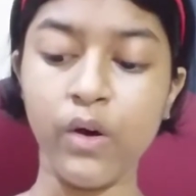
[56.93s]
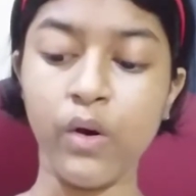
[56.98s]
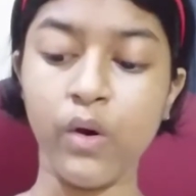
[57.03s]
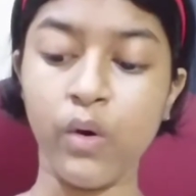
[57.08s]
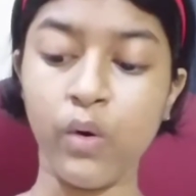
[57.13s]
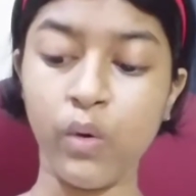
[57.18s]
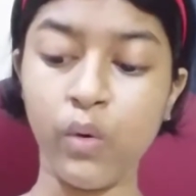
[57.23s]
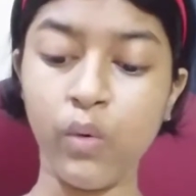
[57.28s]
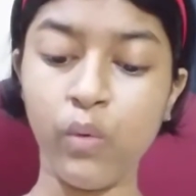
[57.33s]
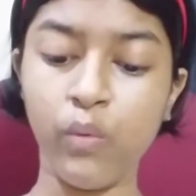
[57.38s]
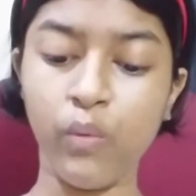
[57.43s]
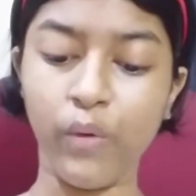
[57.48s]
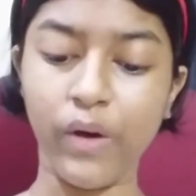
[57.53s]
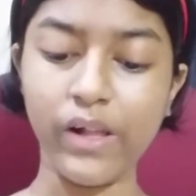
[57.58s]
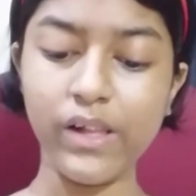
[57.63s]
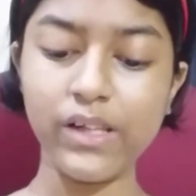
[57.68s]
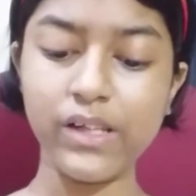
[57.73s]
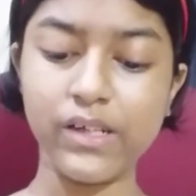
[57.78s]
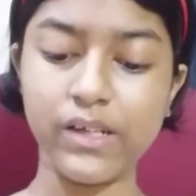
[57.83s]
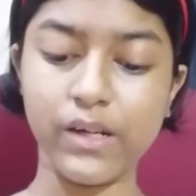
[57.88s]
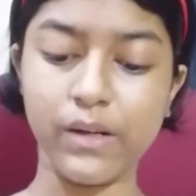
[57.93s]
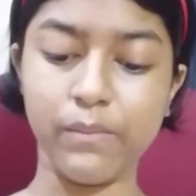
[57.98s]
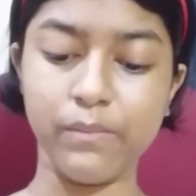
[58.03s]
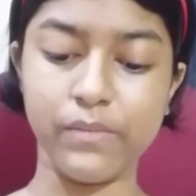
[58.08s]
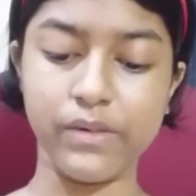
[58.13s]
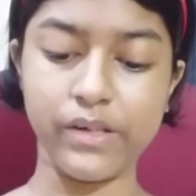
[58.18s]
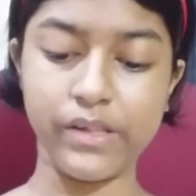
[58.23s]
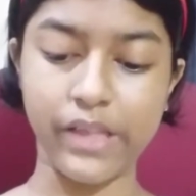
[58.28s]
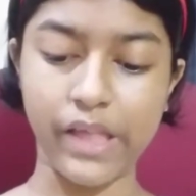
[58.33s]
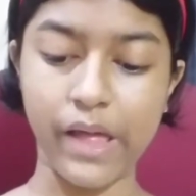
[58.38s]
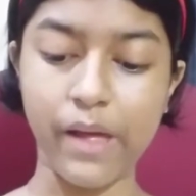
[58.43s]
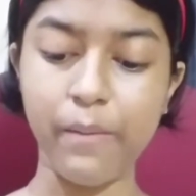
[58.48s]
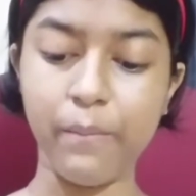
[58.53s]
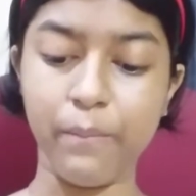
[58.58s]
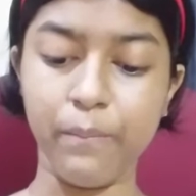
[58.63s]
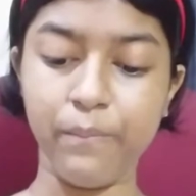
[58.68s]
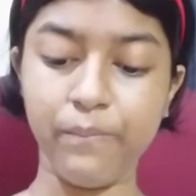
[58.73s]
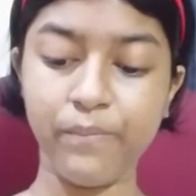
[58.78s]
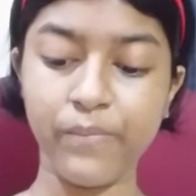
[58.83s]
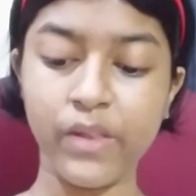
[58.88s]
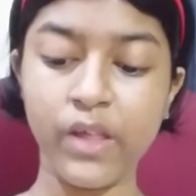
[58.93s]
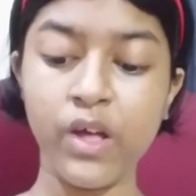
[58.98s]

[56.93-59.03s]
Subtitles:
who welcomed them